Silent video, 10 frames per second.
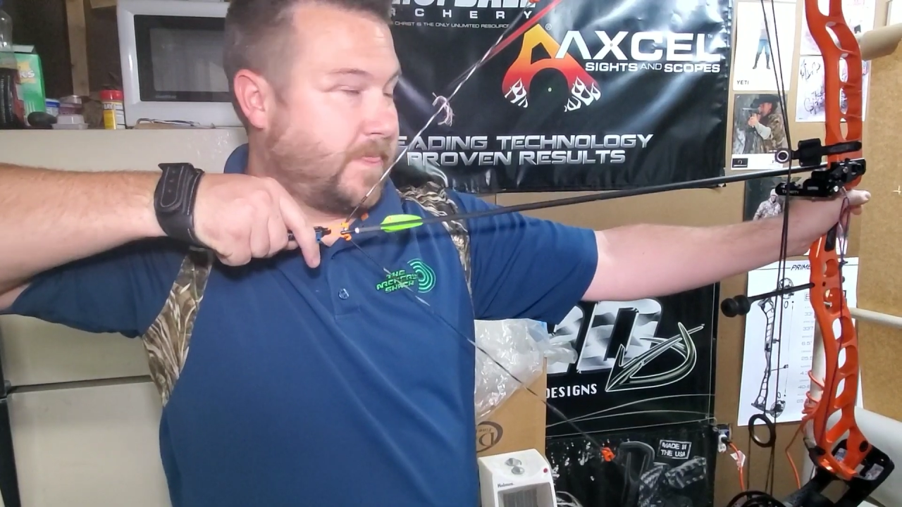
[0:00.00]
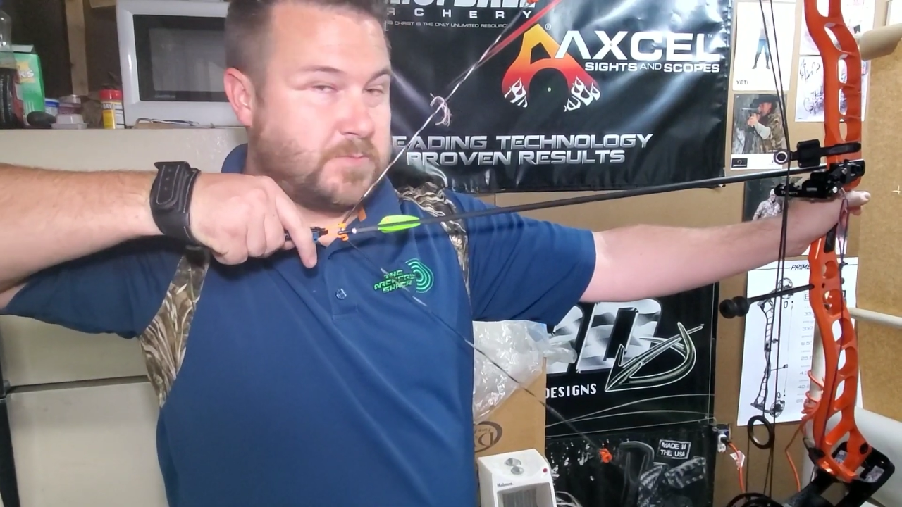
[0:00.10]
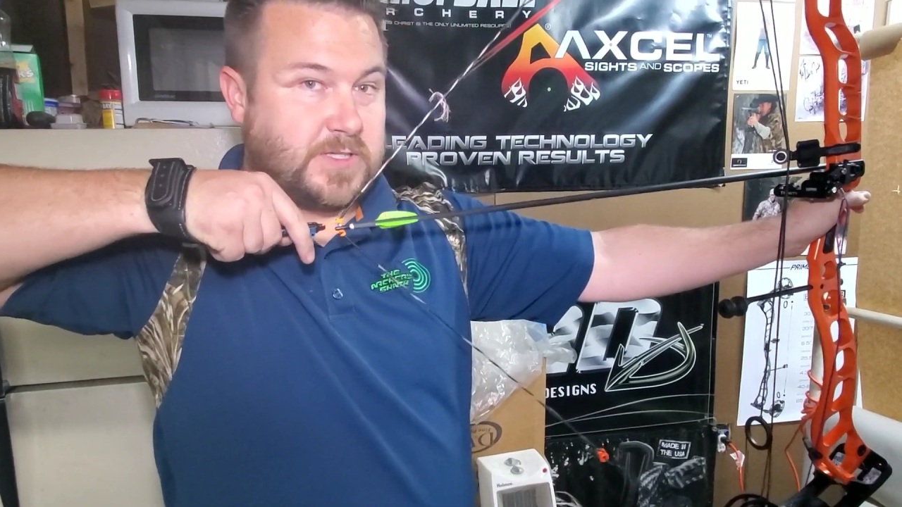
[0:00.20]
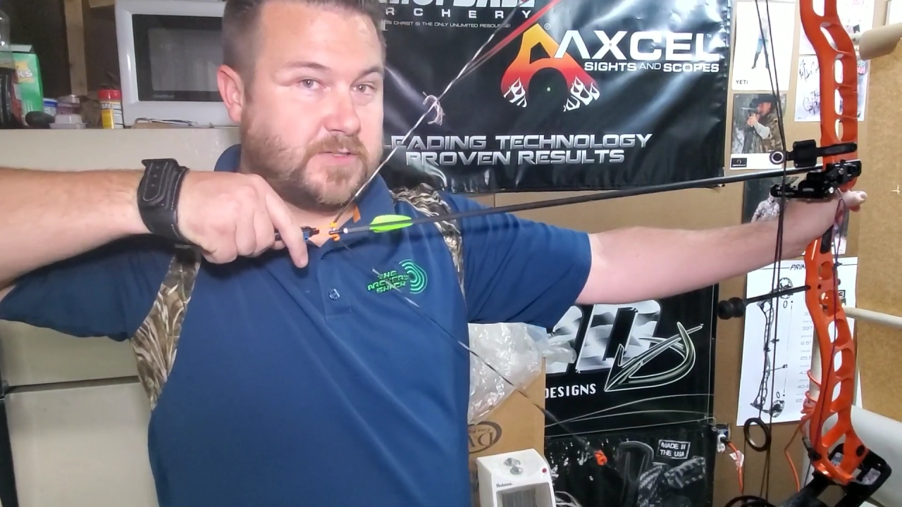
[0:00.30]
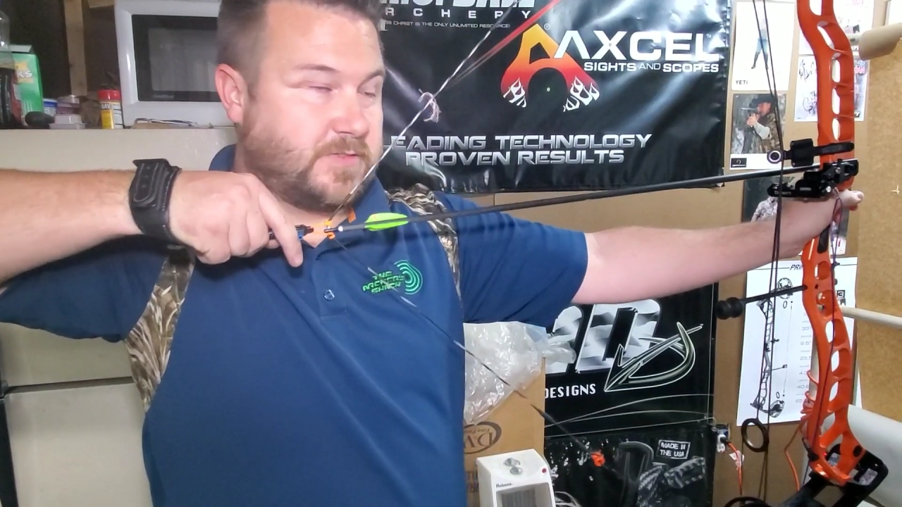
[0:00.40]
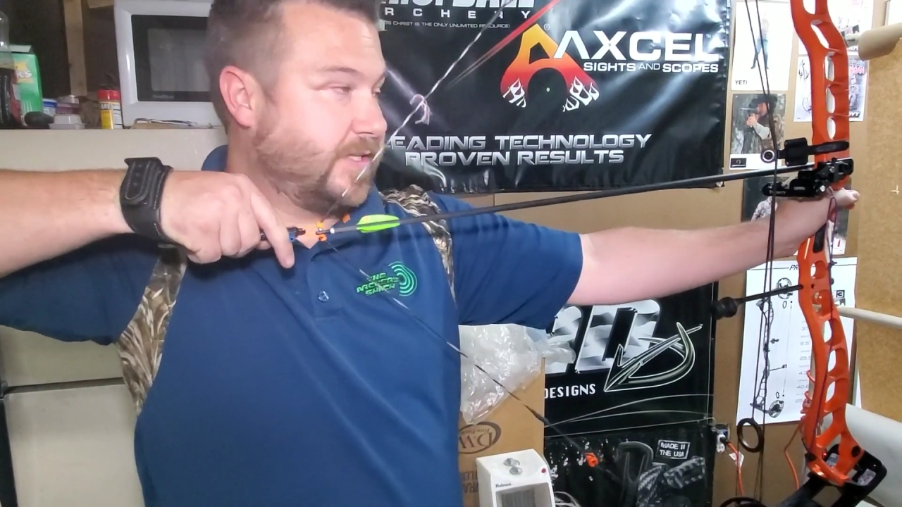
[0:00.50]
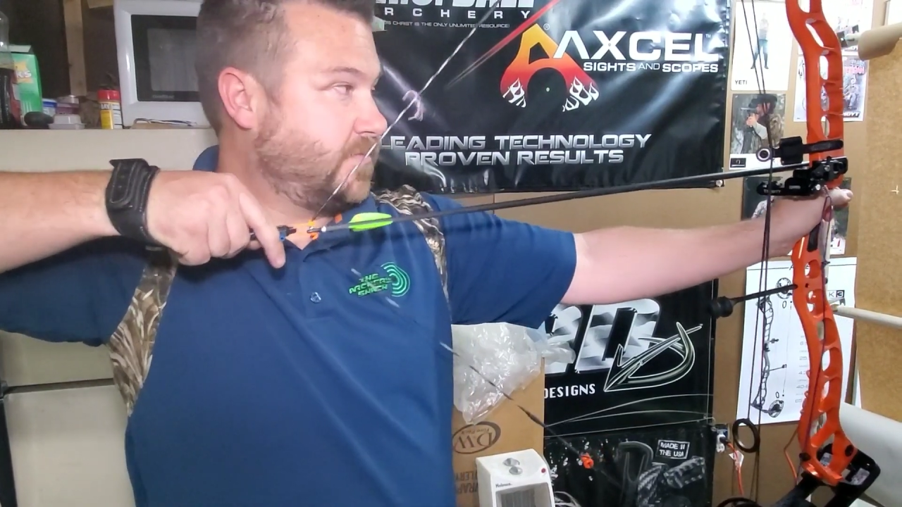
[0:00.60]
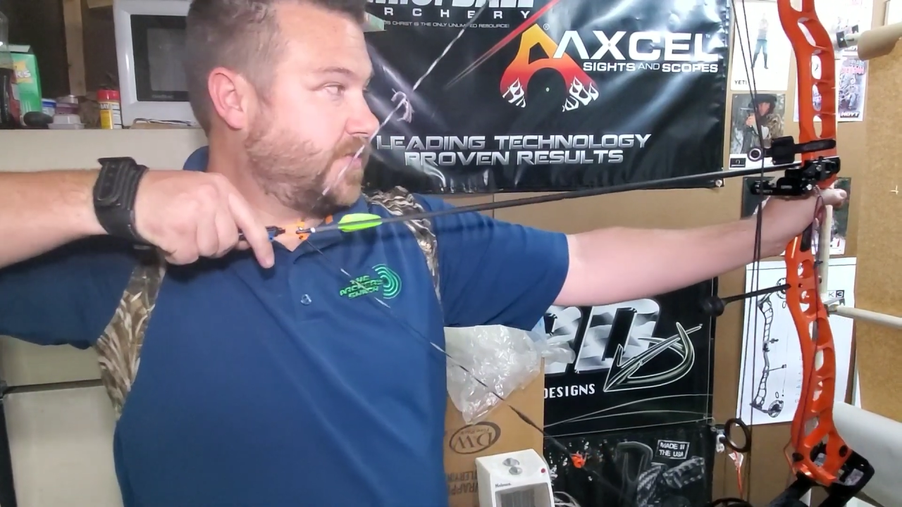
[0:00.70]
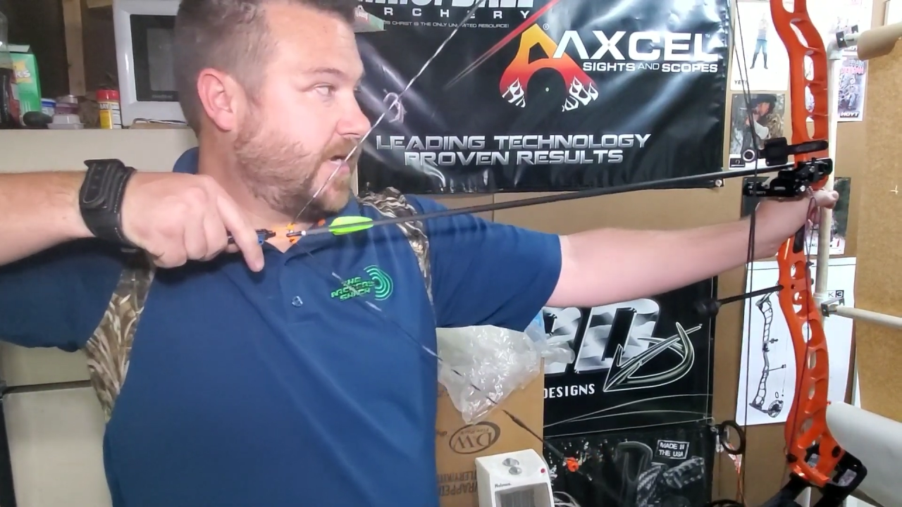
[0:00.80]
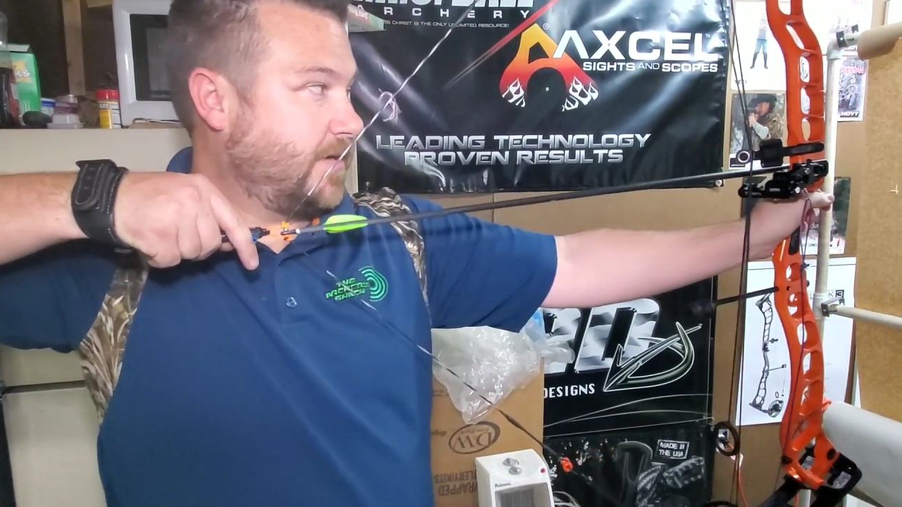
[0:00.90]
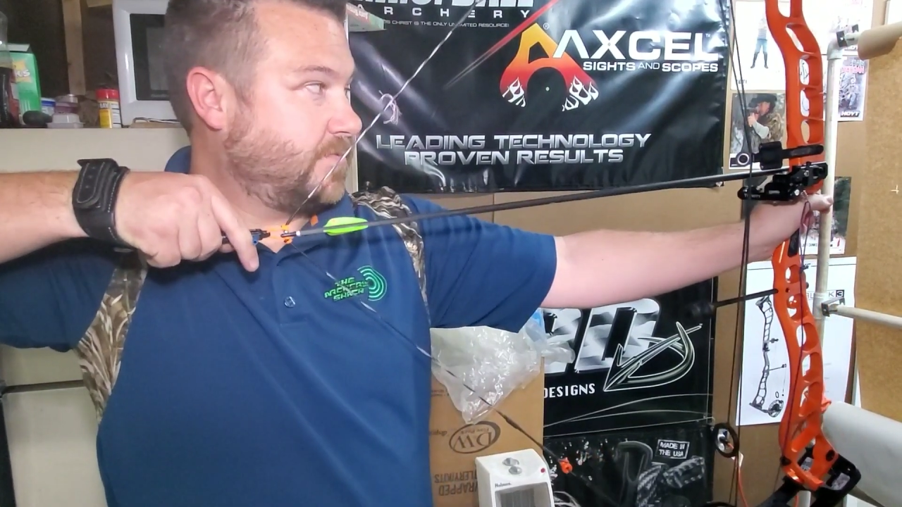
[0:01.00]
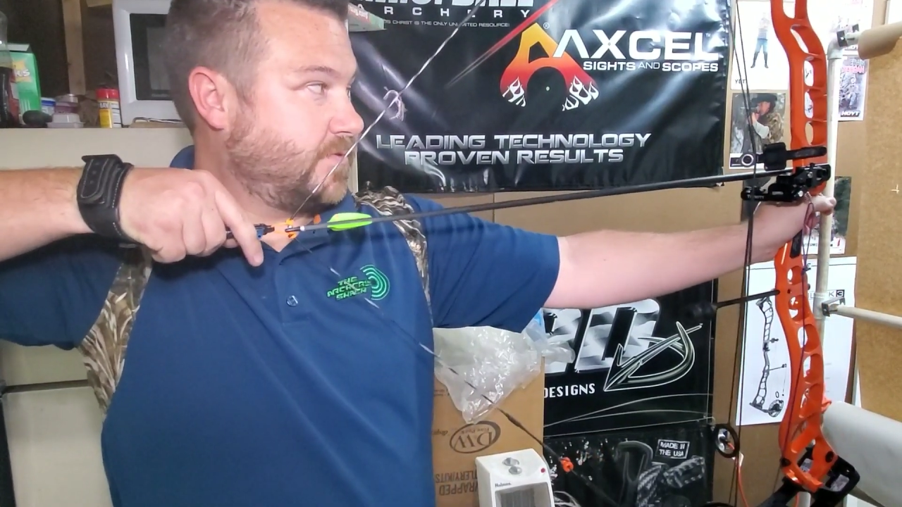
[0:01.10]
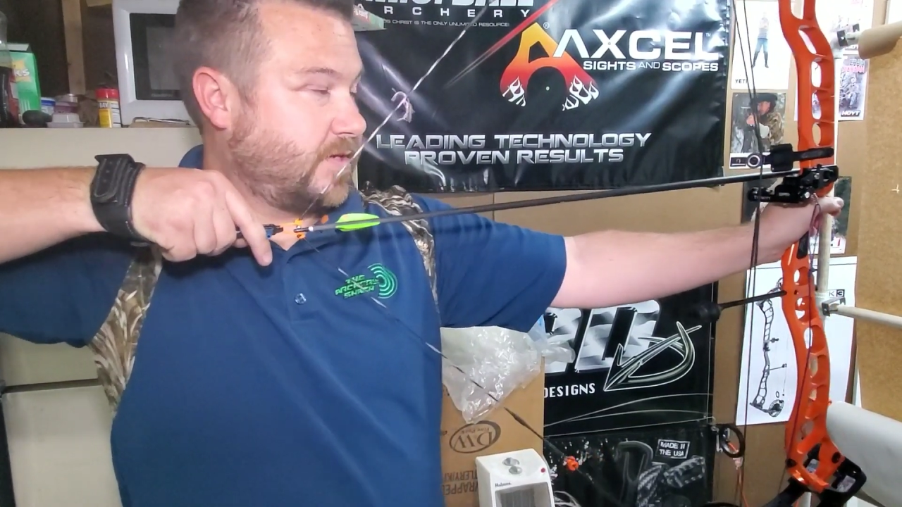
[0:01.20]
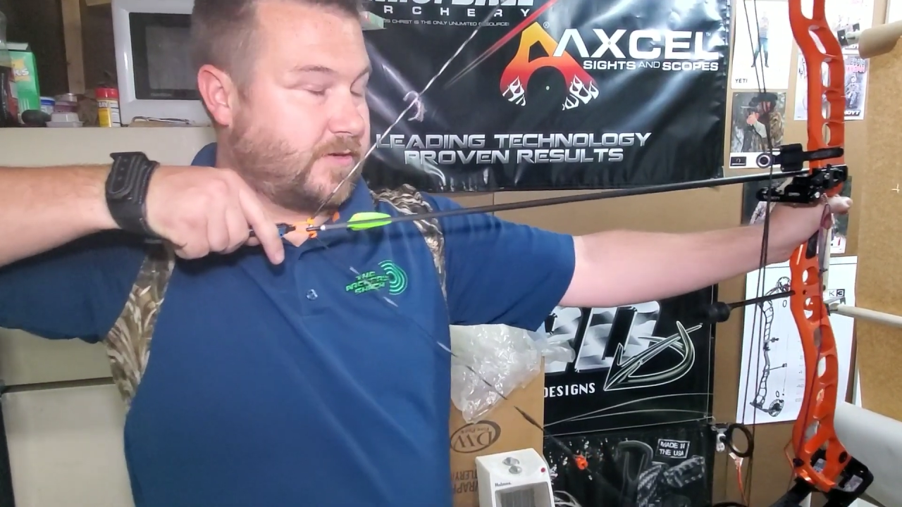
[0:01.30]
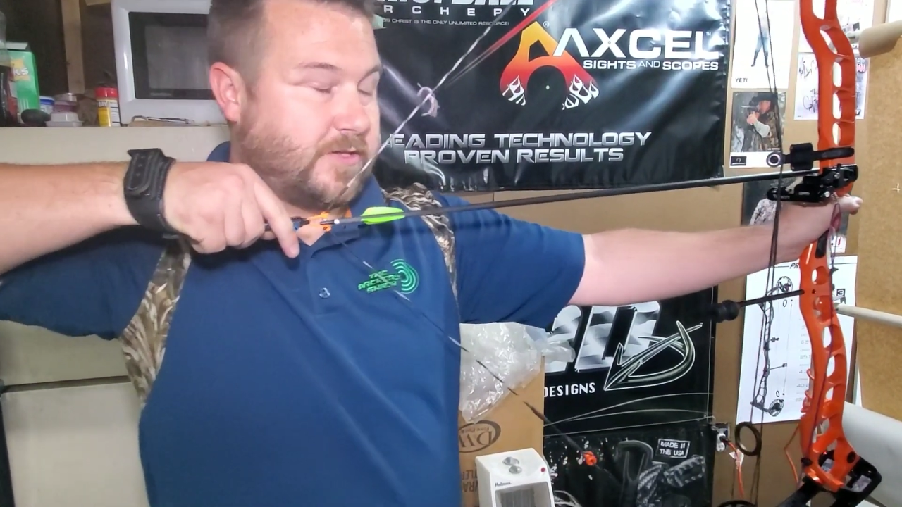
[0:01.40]
but those limb stops,
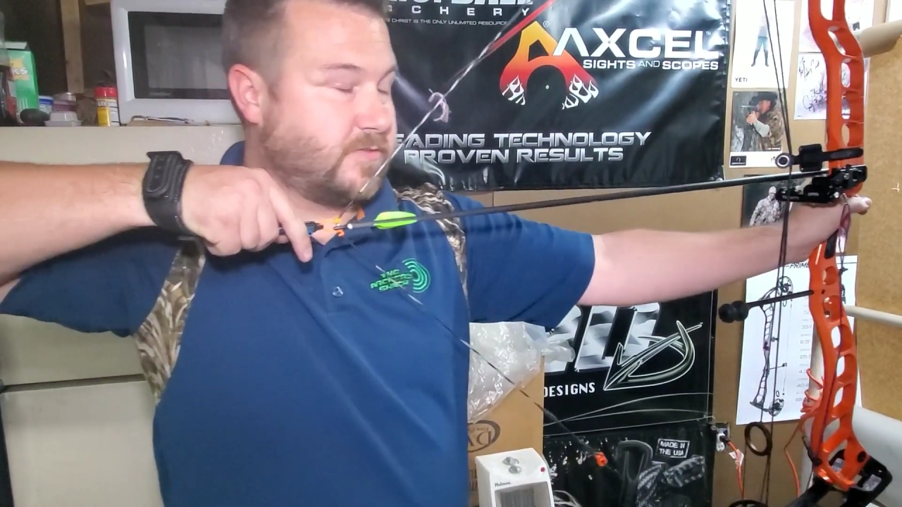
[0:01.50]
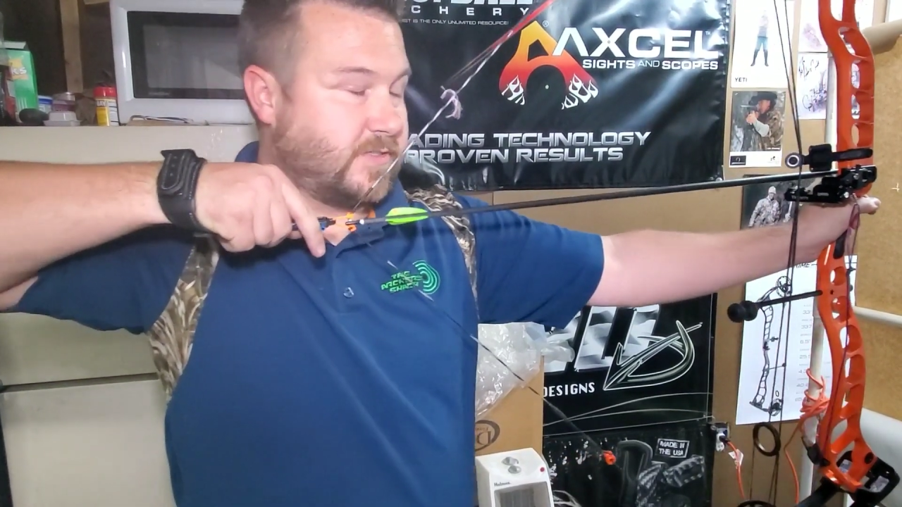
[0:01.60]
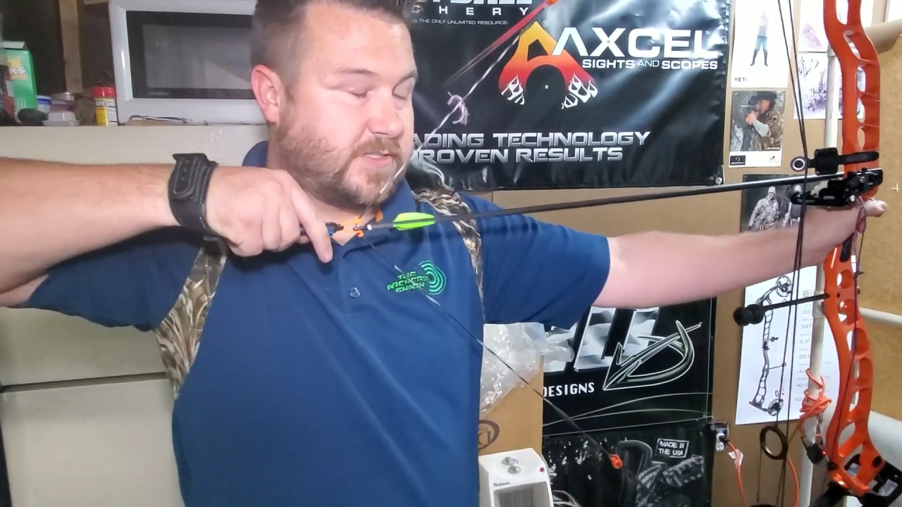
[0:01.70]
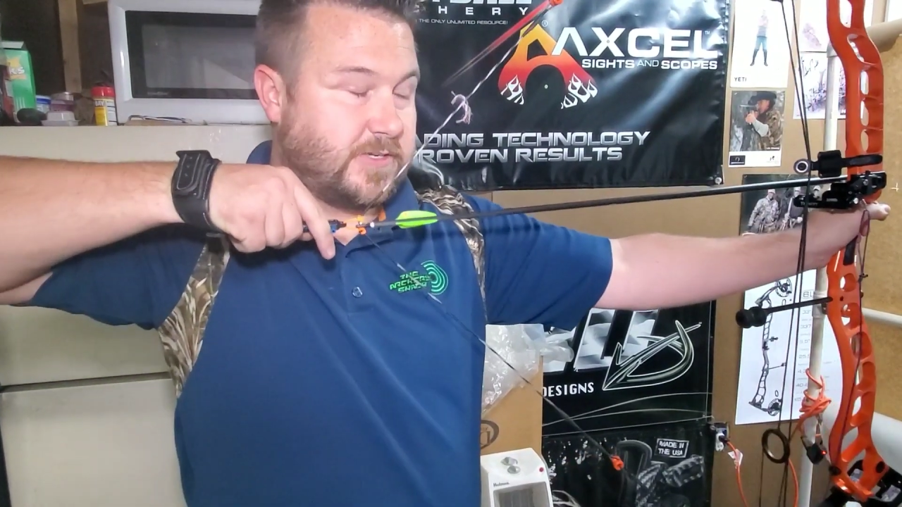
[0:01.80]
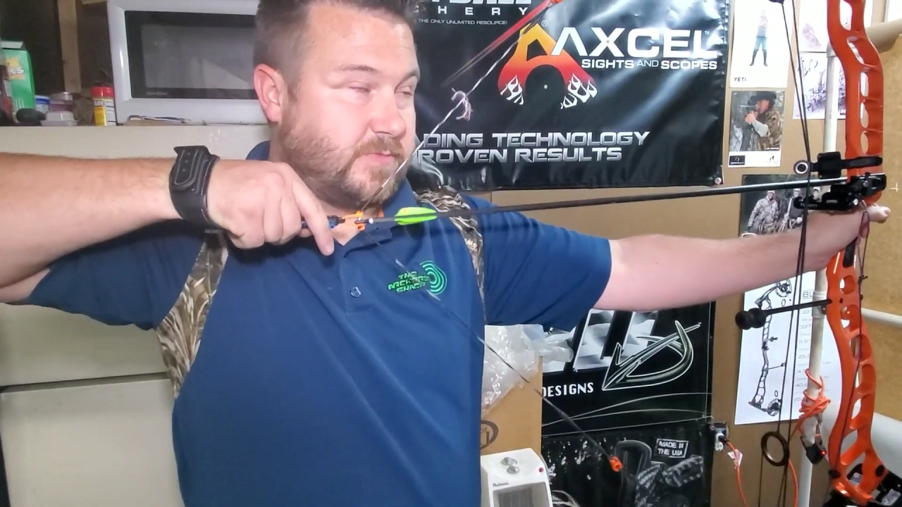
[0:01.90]
or those